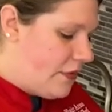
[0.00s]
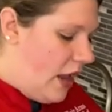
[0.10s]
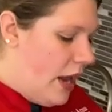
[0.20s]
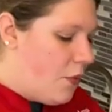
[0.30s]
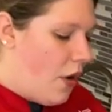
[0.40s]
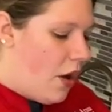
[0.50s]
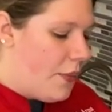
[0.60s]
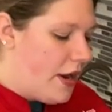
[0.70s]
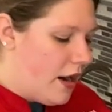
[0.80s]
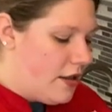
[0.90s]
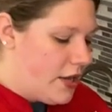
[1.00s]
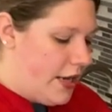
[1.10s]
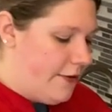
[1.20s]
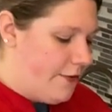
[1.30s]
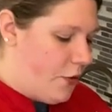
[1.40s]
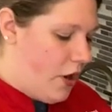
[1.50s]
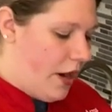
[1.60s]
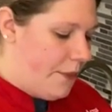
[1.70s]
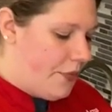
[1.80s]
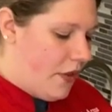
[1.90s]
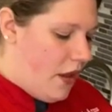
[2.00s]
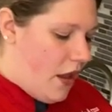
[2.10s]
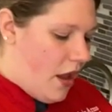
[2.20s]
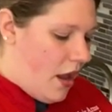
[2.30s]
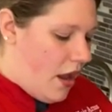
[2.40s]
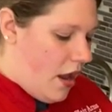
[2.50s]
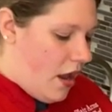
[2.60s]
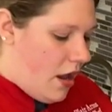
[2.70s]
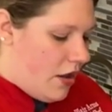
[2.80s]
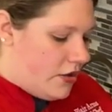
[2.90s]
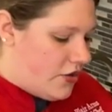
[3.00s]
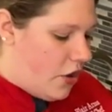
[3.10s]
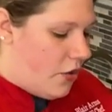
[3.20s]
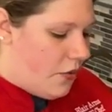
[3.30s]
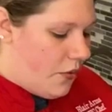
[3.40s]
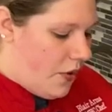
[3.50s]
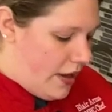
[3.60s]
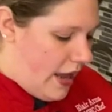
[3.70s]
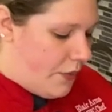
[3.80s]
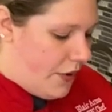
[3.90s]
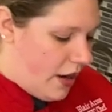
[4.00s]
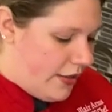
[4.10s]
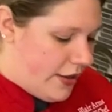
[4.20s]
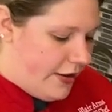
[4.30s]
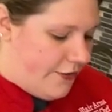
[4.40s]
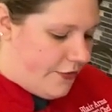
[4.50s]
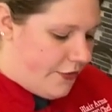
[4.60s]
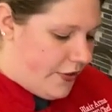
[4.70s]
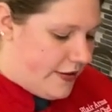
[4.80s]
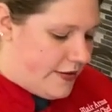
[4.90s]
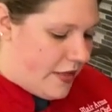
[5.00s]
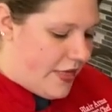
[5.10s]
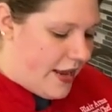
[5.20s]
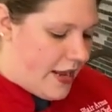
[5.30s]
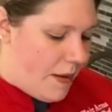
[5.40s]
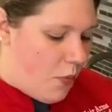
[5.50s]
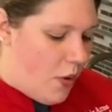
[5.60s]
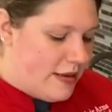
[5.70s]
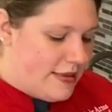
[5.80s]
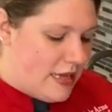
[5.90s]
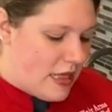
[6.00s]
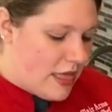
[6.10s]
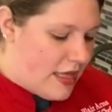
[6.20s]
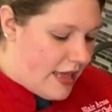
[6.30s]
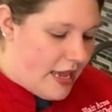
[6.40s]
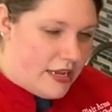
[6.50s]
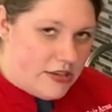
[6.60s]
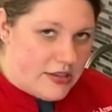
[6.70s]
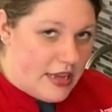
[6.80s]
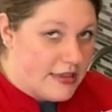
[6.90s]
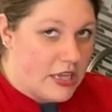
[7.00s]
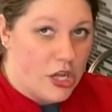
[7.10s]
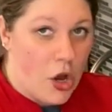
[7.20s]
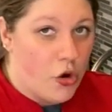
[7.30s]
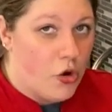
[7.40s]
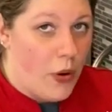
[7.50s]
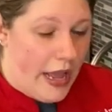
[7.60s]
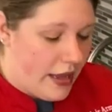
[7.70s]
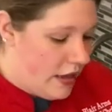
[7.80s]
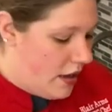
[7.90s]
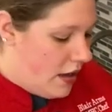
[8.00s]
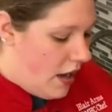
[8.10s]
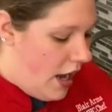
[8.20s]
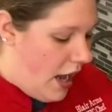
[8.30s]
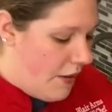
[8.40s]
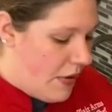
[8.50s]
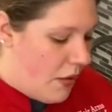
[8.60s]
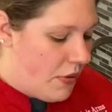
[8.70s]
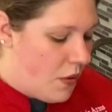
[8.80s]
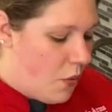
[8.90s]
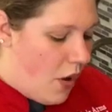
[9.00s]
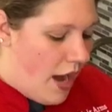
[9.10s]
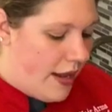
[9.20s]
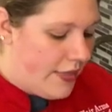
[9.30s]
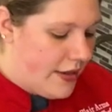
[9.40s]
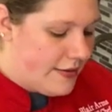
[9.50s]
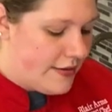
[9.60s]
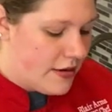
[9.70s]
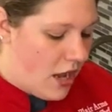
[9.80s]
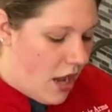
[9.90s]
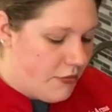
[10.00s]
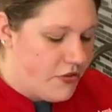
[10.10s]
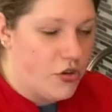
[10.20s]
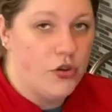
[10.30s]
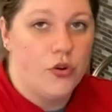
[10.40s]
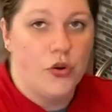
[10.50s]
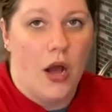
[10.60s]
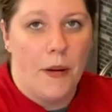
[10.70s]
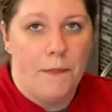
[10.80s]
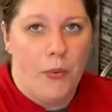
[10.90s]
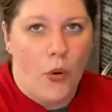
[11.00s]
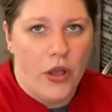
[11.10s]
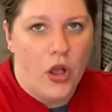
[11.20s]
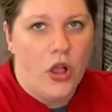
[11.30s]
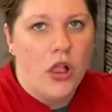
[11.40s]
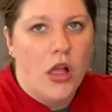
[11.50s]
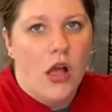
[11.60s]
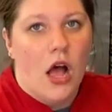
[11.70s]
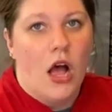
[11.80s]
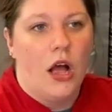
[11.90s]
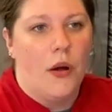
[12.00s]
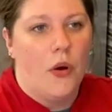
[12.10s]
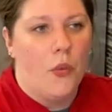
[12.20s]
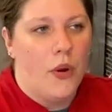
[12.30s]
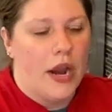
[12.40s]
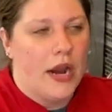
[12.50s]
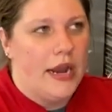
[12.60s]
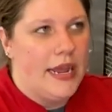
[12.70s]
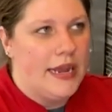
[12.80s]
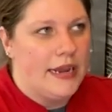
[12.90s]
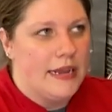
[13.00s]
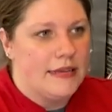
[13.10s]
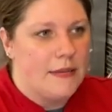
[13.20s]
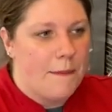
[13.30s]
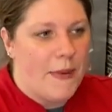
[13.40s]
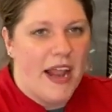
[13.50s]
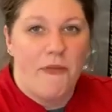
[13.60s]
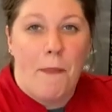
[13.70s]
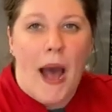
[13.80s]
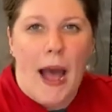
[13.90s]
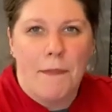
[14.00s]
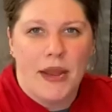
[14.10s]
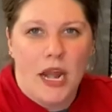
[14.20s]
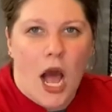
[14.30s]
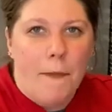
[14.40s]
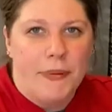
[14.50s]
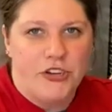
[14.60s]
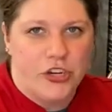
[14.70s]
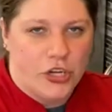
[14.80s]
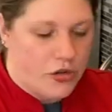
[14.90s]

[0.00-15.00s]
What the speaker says: And what we are looking for, so again, we are looking for this to thicken up. Once it thickens, it's going to go quick. And we want this to come to a boil where it is kind of popping up at you.